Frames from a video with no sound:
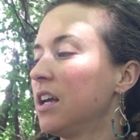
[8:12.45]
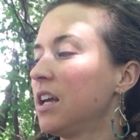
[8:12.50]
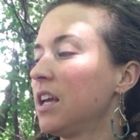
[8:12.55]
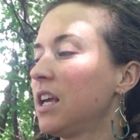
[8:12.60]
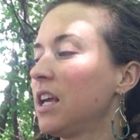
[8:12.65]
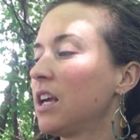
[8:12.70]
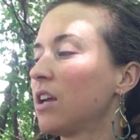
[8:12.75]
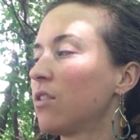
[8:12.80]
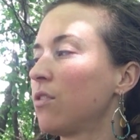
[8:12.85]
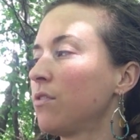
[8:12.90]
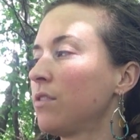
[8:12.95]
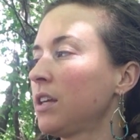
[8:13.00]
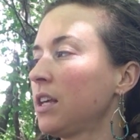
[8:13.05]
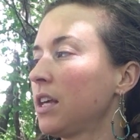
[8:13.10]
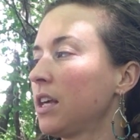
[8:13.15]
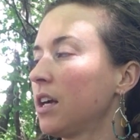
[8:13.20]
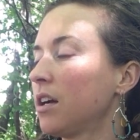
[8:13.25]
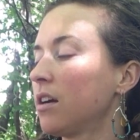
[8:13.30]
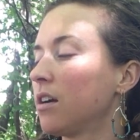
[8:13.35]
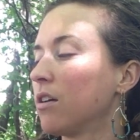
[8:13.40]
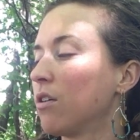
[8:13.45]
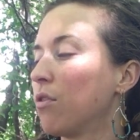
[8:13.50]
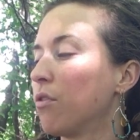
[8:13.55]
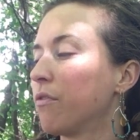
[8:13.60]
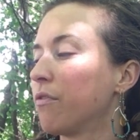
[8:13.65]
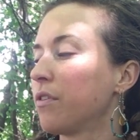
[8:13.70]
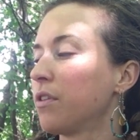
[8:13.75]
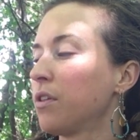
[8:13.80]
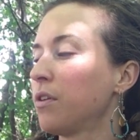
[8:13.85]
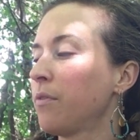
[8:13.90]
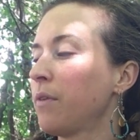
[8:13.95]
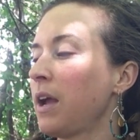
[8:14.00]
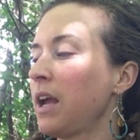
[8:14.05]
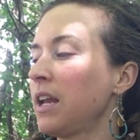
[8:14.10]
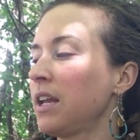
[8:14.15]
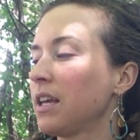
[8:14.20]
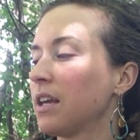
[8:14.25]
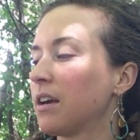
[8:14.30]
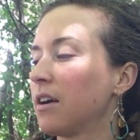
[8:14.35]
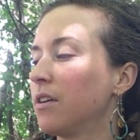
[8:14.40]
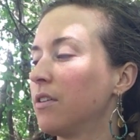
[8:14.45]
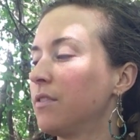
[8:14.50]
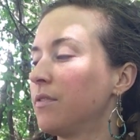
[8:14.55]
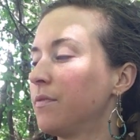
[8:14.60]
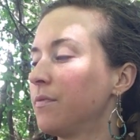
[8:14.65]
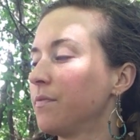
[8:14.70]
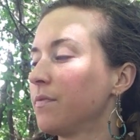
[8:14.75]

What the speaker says: He could only hear her over the radio.